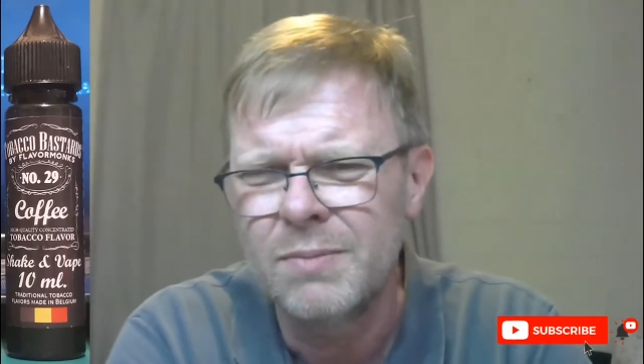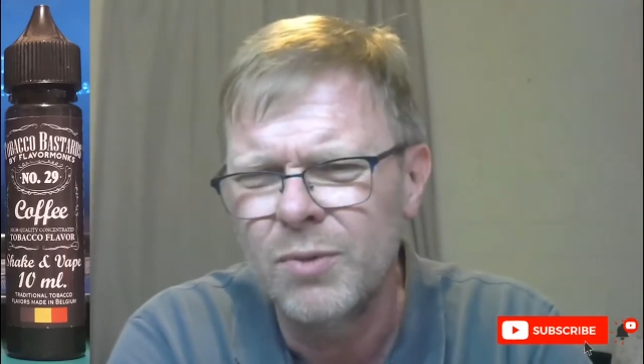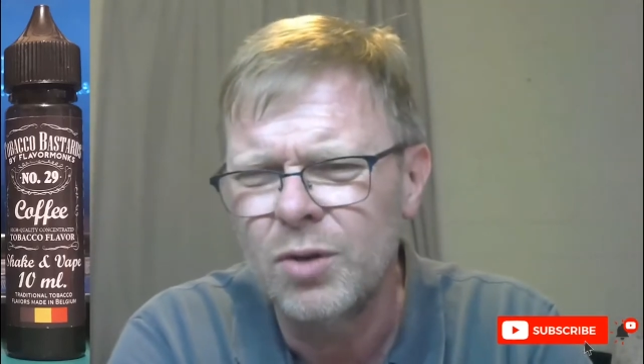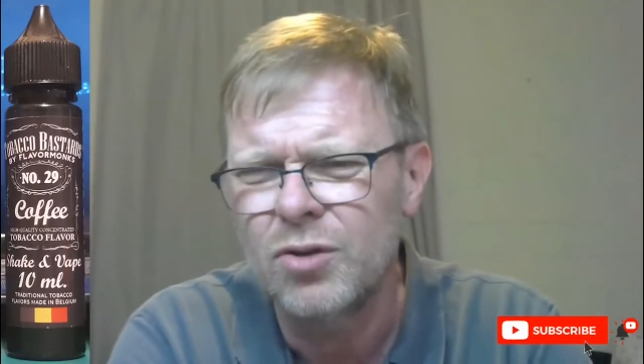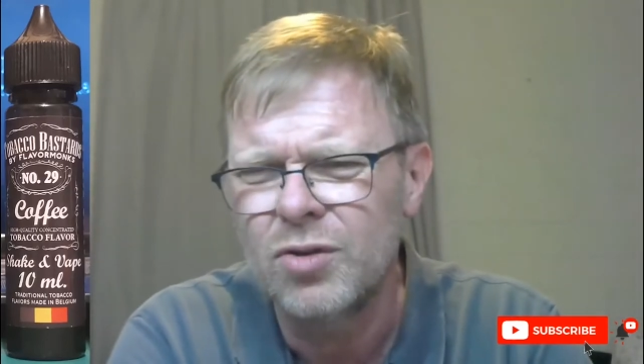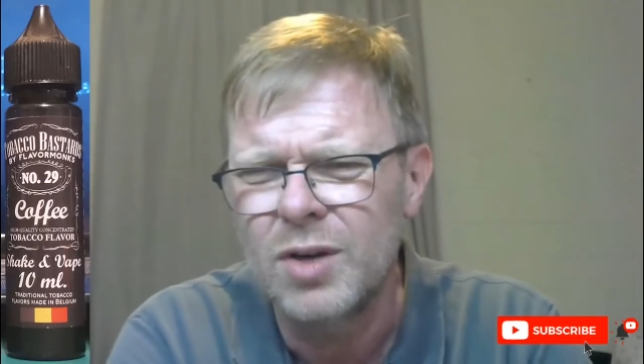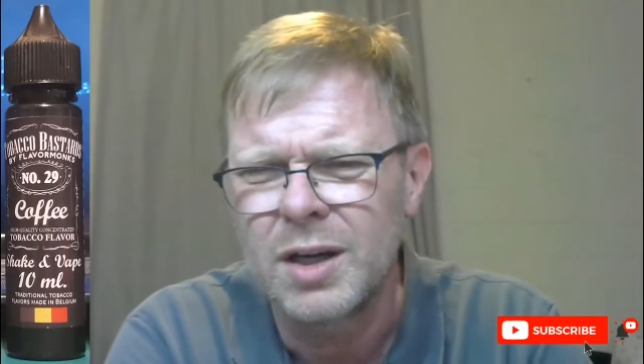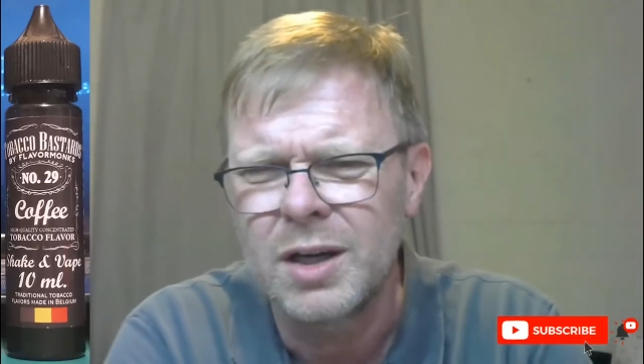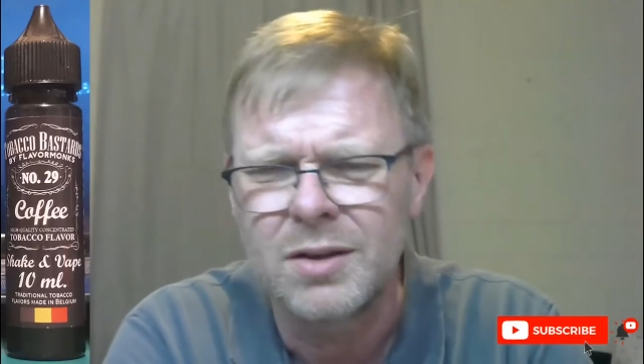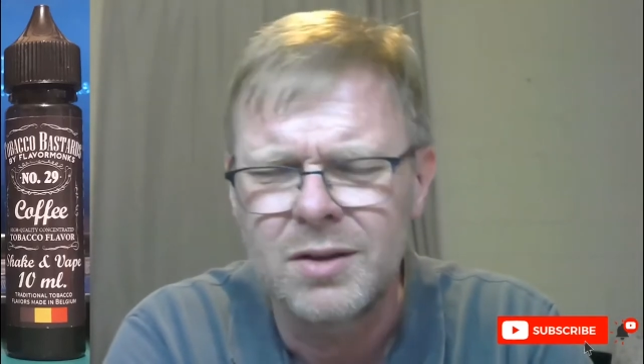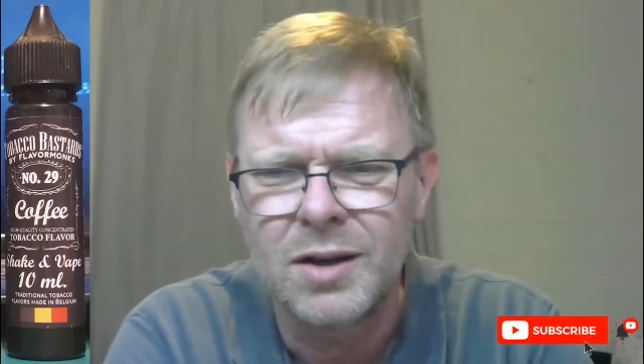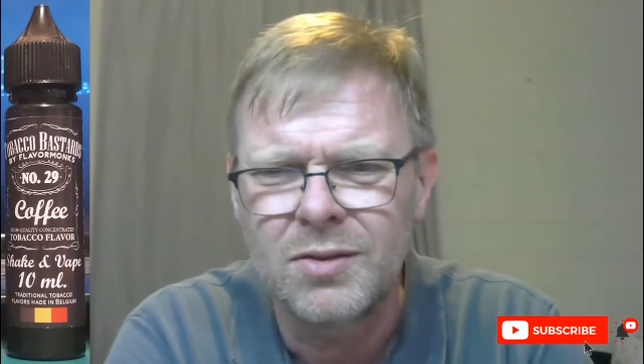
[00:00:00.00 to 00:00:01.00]
I'm not sure I
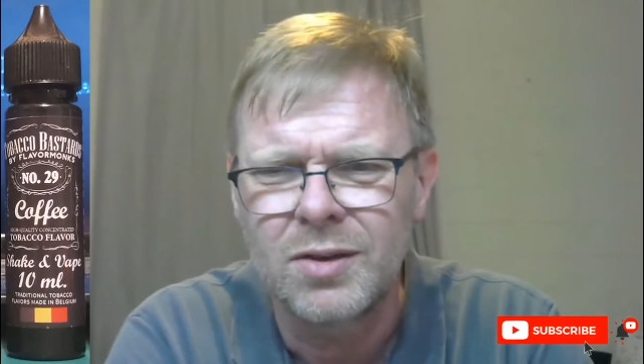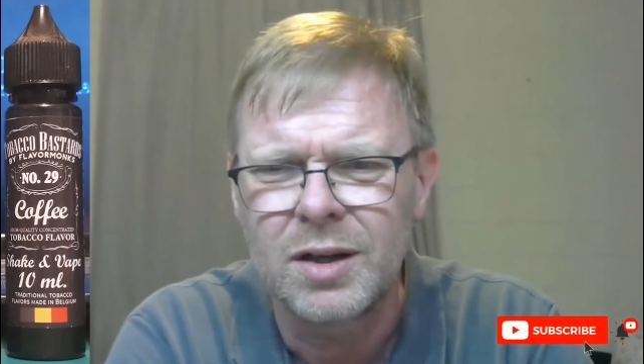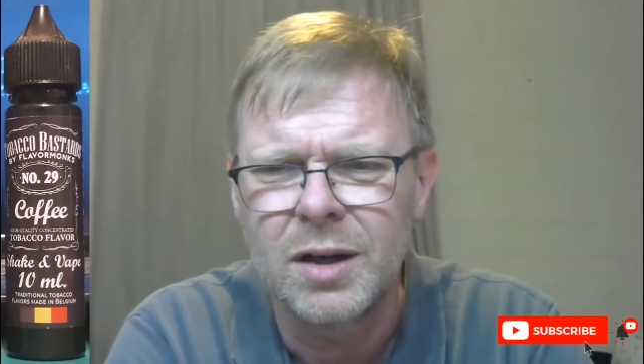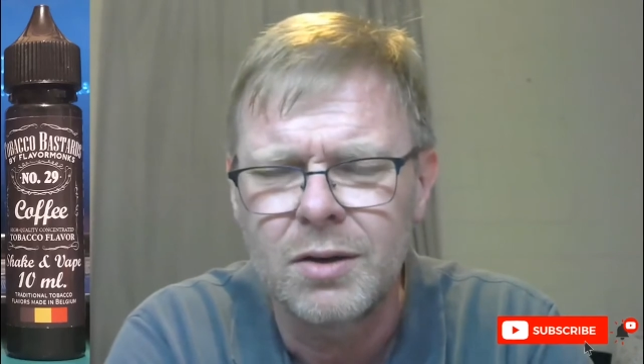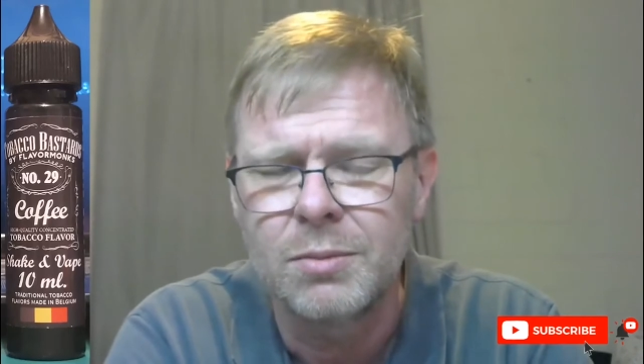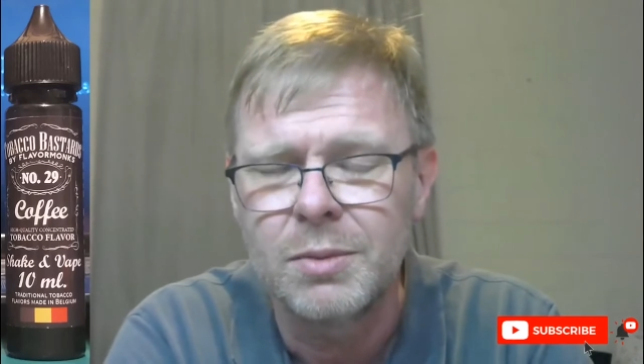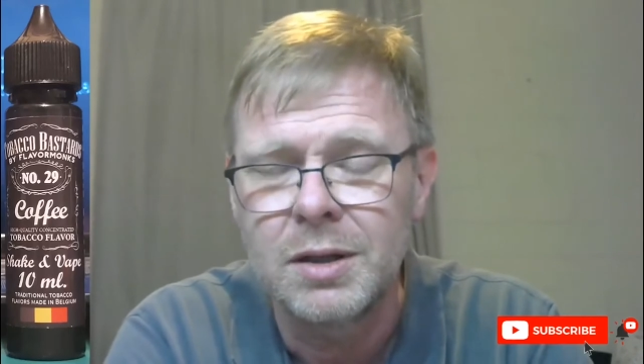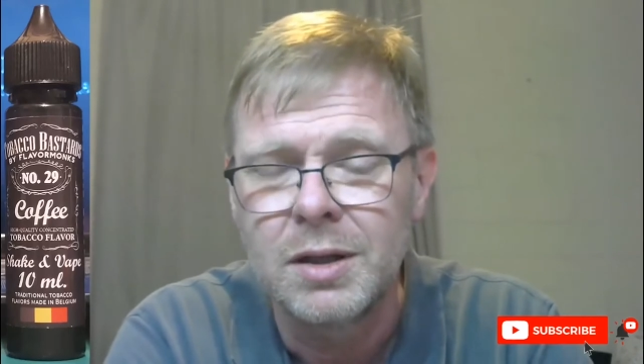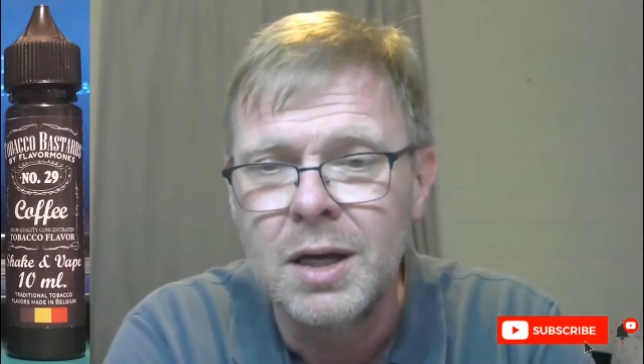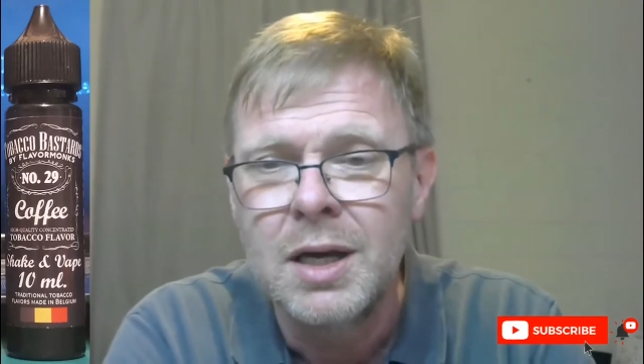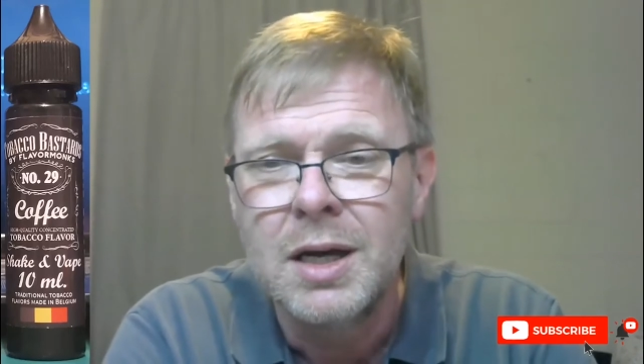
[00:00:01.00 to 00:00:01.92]
can taste the caramel,